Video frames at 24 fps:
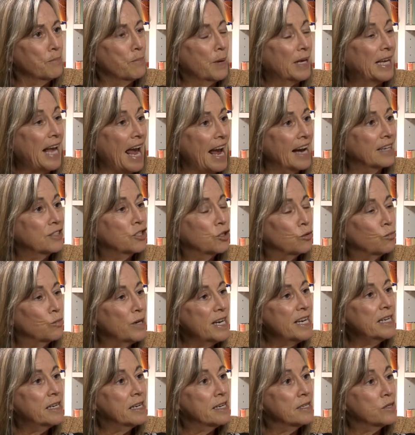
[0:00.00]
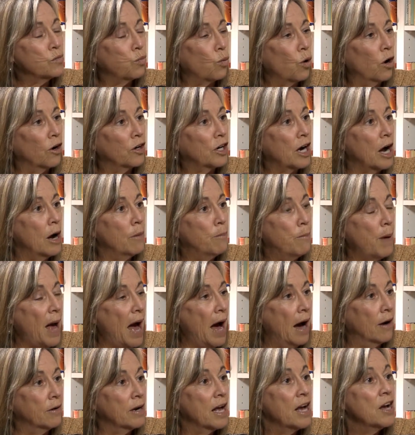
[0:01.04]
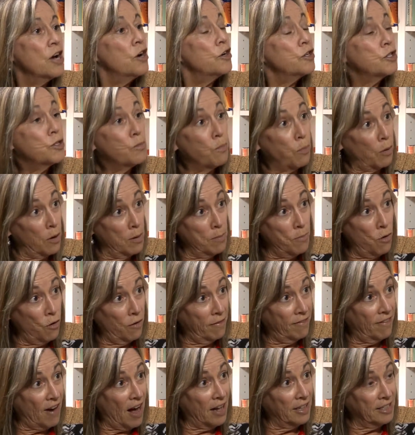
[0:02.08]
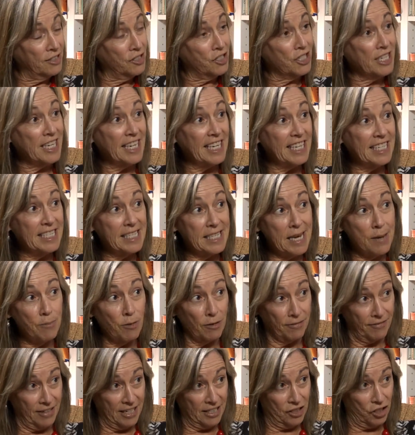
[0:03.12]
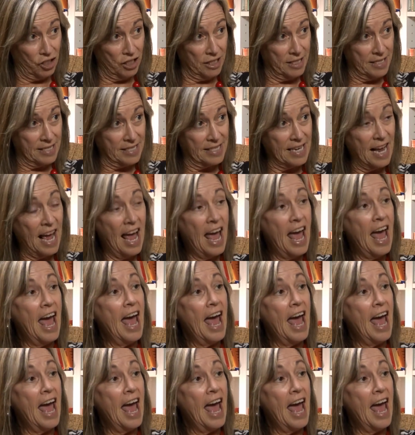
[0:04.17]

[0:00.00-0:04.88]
began to read his work about sperm morphology in zebrafinches.